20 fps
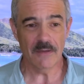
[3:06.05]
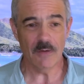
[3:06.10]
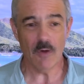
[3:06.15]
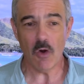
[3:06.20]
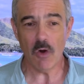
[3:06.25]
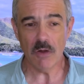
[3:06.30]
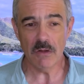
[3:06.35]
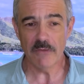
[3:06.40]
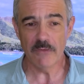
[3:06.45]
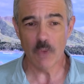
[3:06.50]

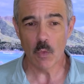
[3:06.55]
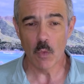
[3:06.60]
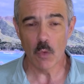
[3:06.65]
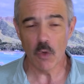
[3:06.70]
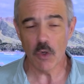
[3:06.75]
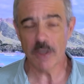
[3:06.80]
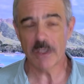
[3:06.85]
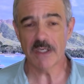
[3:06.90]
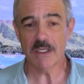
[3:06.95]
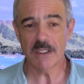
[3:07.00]
all of the
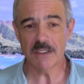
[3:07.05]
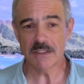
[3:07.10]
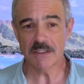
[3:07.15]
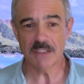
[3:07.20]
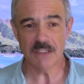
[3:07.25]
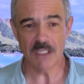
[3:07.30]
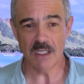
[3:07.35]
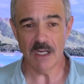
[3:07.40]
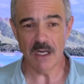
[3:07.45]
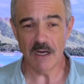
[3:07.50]

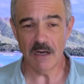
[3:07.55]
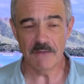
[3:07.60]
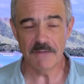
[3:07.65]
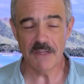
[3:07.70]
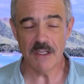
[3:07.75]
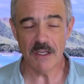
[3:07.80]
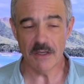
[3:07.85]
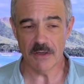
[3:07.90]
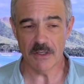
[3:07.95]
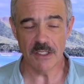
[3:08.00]
workings of
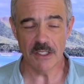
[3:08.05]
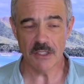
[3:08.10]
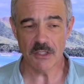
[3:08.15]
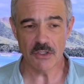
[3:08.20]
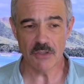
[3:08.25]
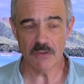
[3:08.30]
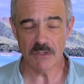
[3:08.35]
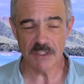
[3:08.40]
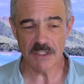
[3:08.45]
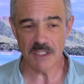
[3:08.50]
the air
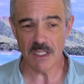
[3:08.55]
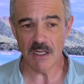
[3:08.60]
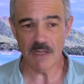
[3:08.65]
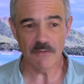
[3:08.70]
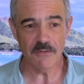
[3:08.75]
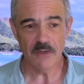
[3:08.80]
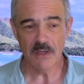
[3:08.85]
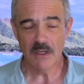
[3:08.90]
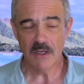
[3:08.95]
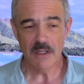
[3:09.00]
conditioner
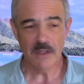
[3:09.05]
itself,